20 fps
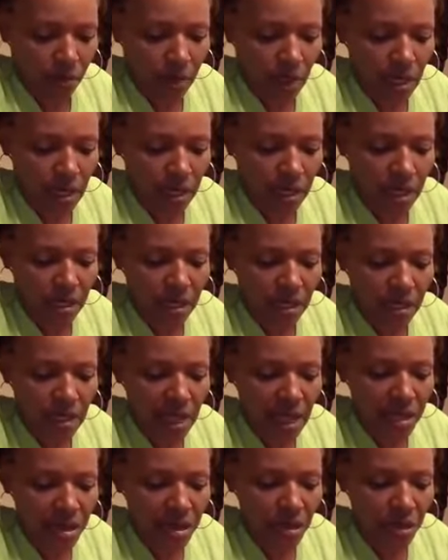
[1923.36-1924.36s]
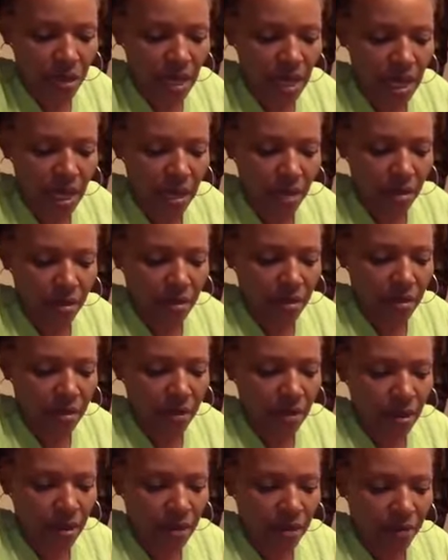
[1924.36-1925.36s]
And this is how you get
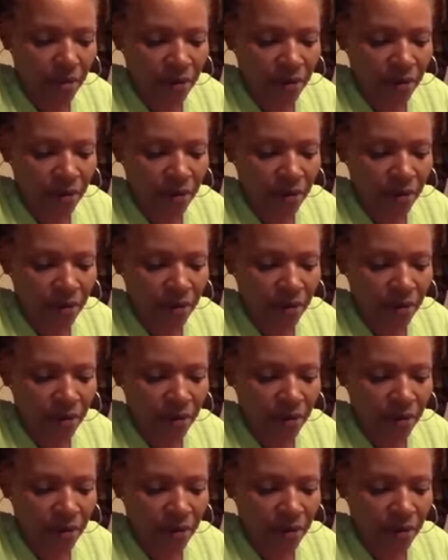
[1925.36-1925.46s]
a